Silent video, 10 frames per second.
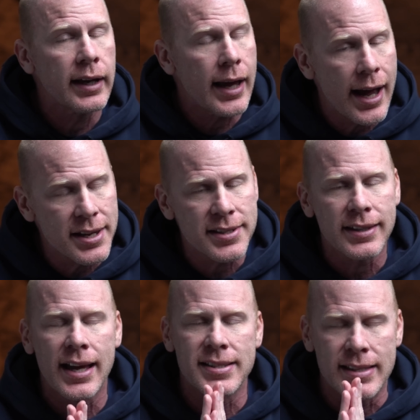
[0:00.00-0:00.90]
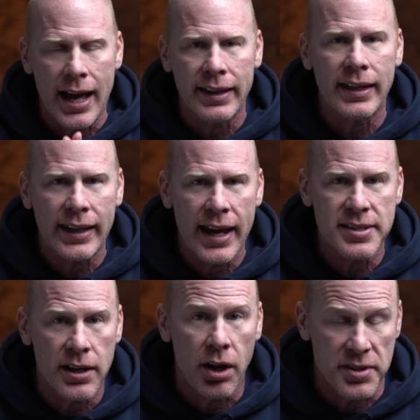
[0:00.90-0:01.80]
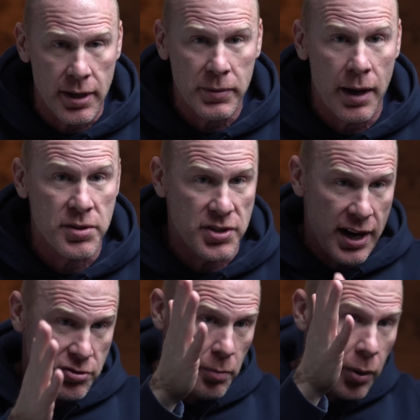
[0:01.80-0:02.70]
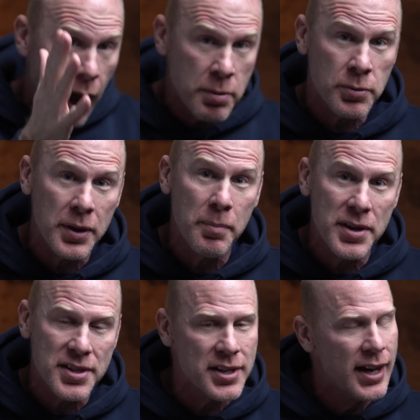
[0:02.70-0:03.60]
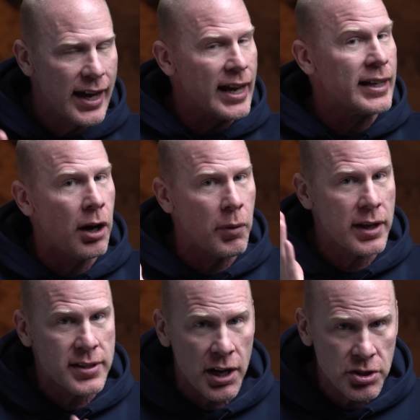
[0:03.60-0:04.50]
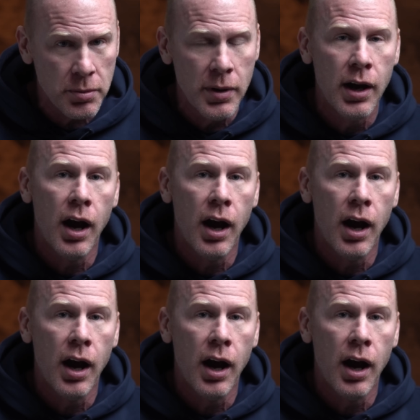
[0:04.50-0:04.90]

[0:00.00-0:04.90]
Guys, that's not the case at all. Sometimes there's actual problems with the business and you don't want to touch them.